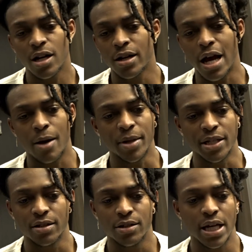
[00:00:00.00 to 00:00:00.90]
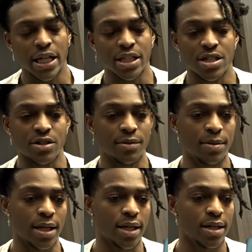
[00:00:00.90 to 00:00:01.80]
No, you got to continue to
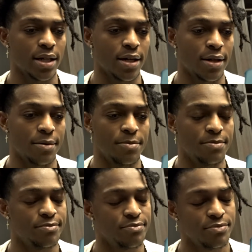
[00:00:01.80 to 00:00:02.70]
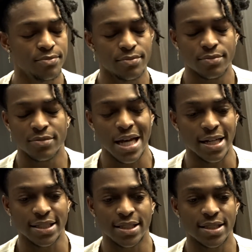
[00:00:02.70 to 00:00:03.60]
play.
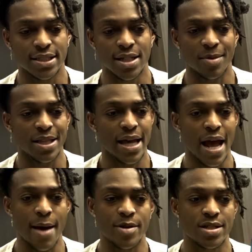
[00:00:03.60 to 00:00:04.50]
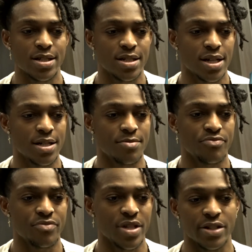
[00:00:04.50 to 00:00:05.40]
And it's something that happens.
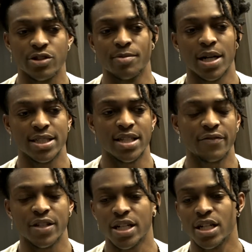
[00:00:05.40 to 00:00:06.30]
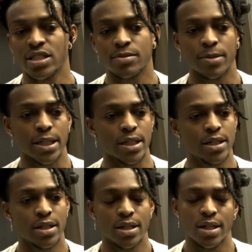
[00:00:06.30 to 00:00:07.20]
Injury bug has definitely hit us, but
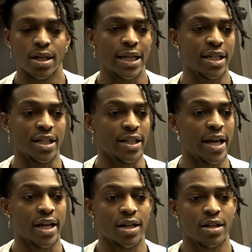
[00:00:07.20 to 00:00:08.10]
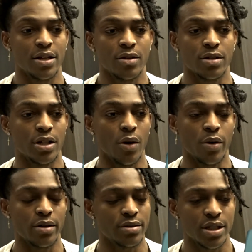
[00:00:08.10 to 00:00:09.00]
at the end of the day,
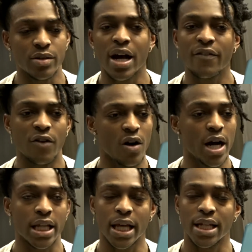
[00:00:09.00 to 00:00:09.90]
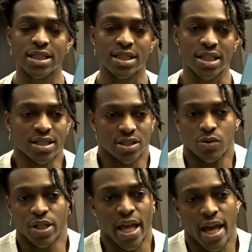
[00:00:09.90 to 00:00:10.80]
we're still not far out of the AC,
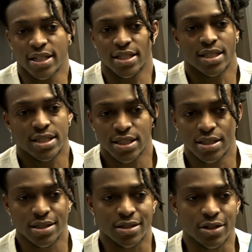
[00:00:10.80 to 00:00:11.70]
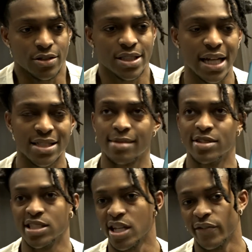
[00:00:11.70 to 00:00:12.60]
so we can't just, it's not time
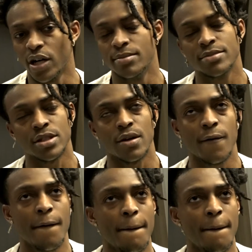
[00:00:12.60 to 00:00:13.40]
to just give up. So.